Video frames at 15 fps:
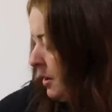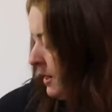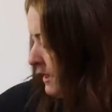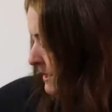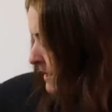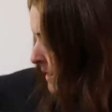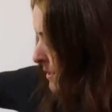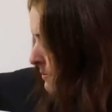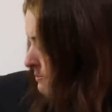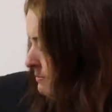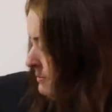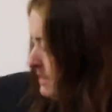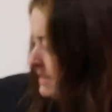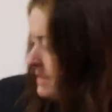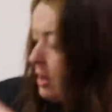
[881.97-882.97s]

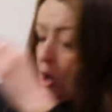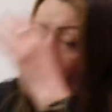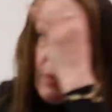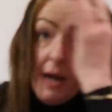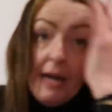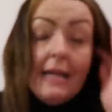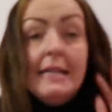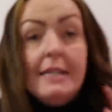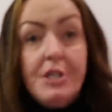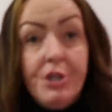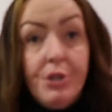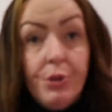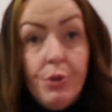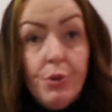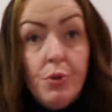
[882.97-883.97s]
items. I went
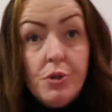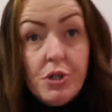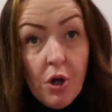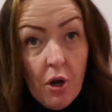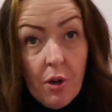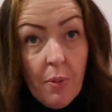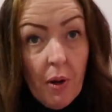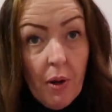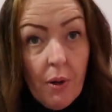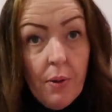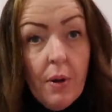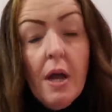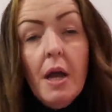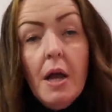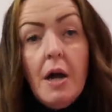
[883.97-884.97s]
into
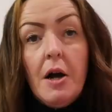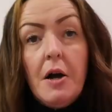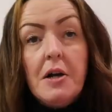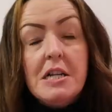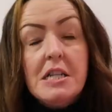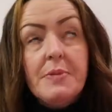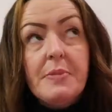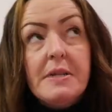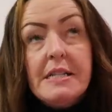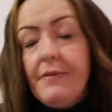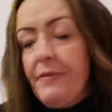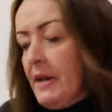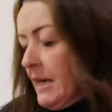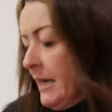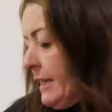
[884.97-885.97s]
Typo. I
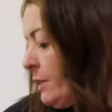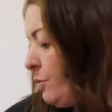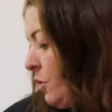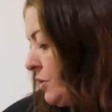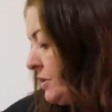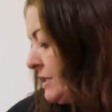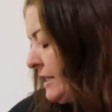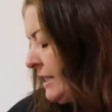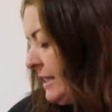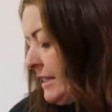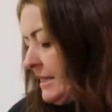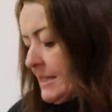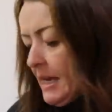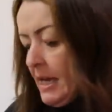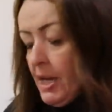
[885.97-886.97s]
specifically
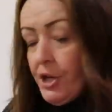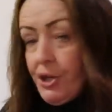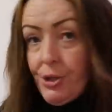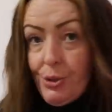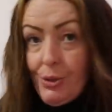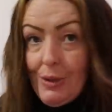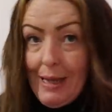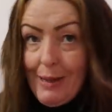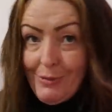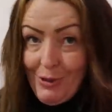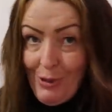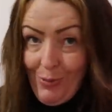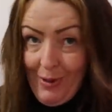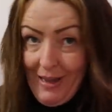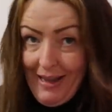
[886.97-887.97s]
wanted a new
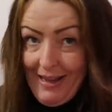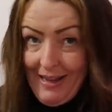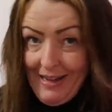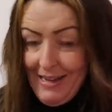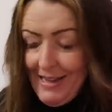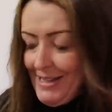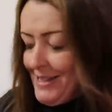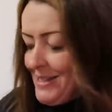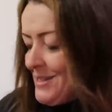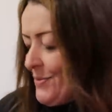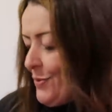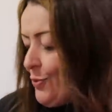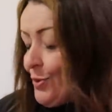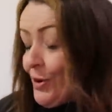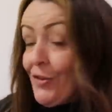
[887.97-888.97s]
laptop case
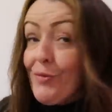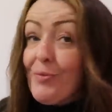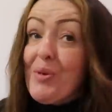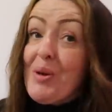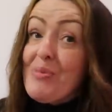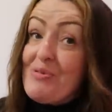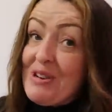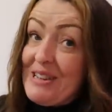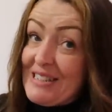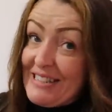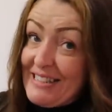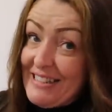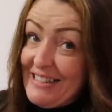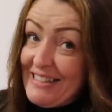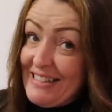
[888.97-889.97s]
for one of my
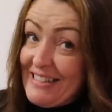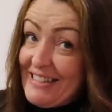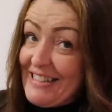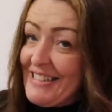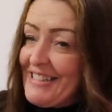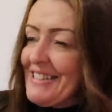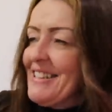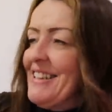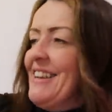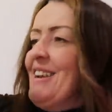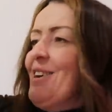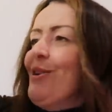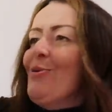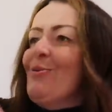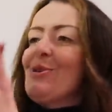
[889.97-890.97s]
presents,
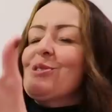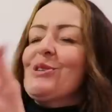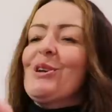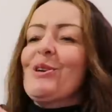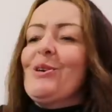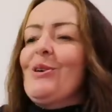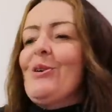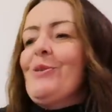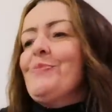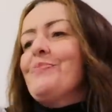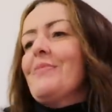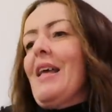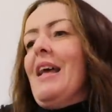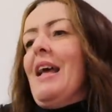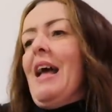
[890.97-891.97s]
which I got.
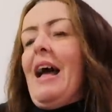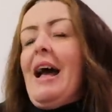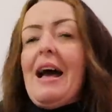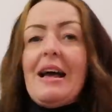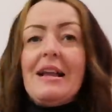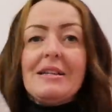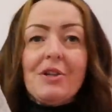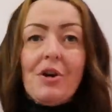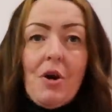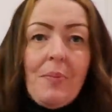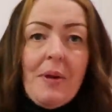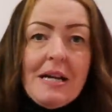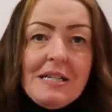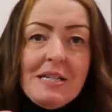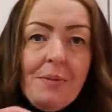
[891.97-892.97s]
and I
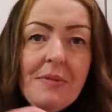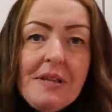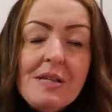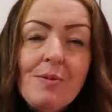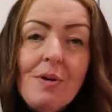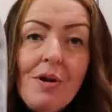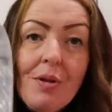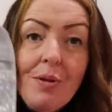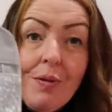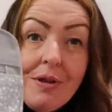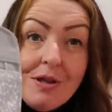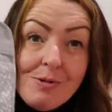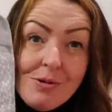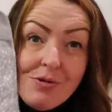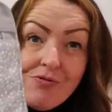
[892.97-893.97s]
picked up this one. I thought
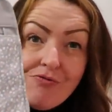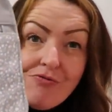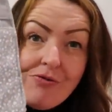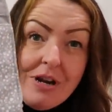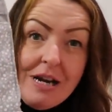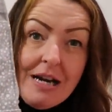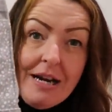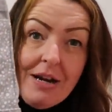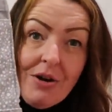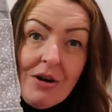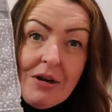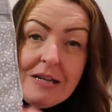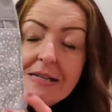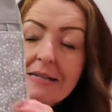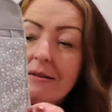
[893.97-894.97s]
this was really
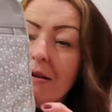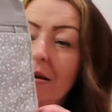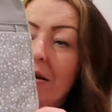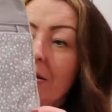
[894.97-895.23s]
nice.